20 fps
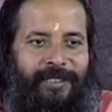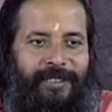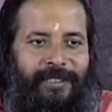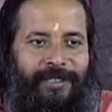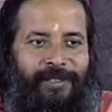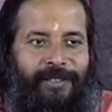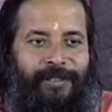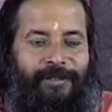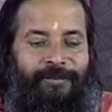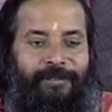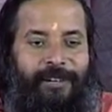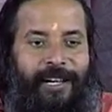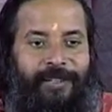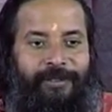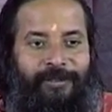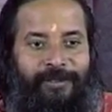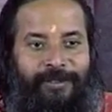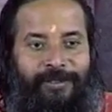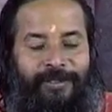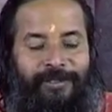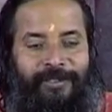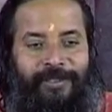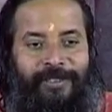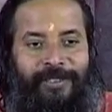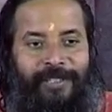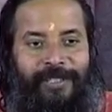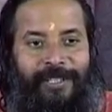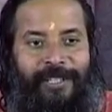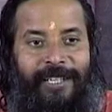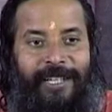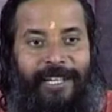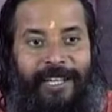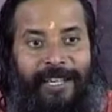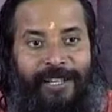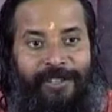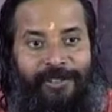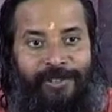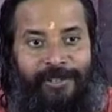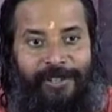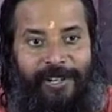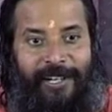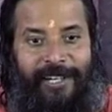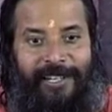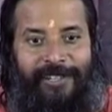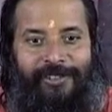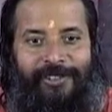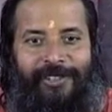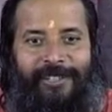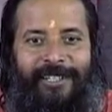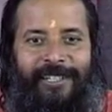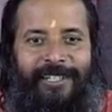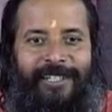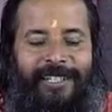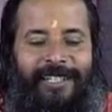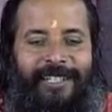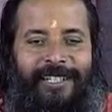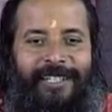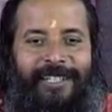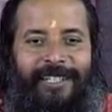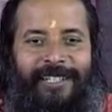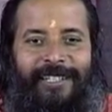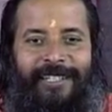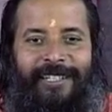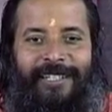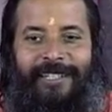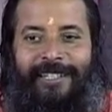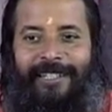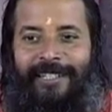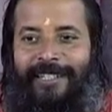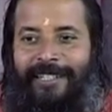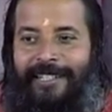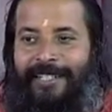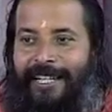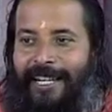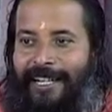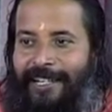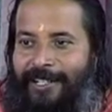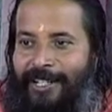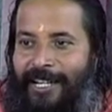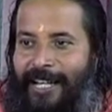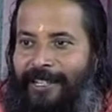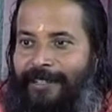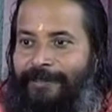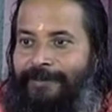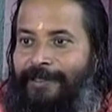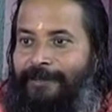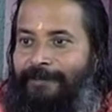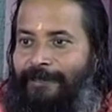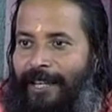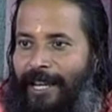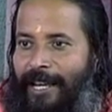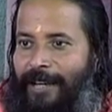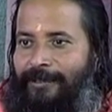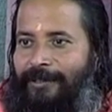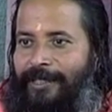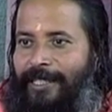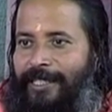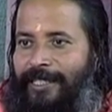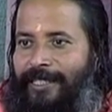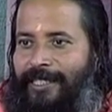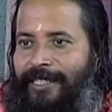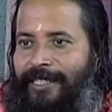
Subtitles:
So one who enjoys the nectar of the flower